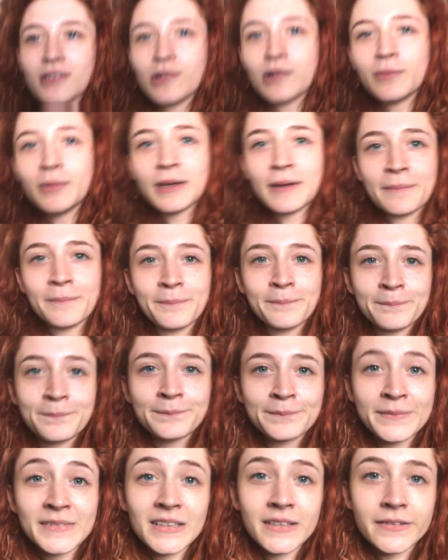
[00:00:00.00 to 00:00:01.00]
you know what I mean?
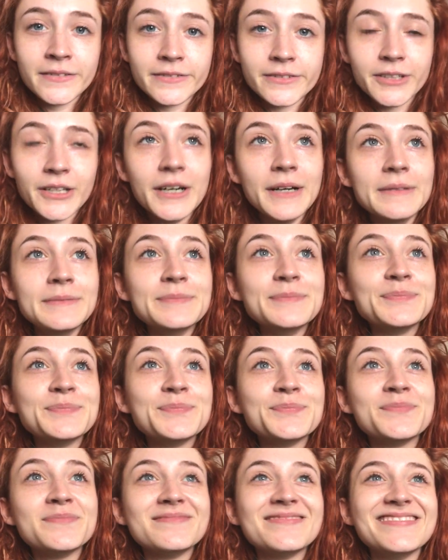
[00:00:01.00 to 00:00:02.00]
So.
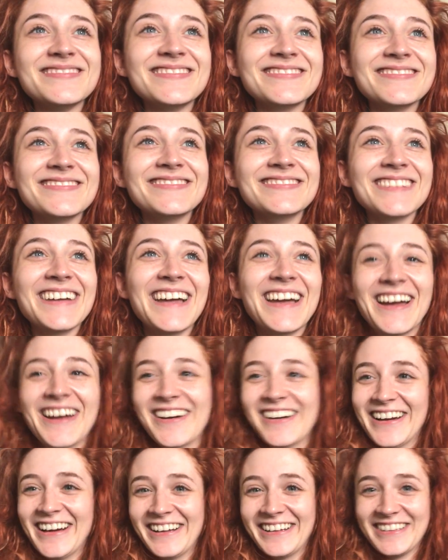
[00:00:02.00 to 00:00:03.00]

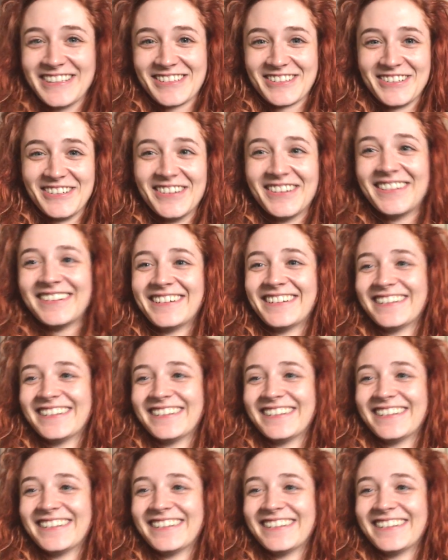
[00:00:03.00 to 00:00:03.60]
Alright, let's go.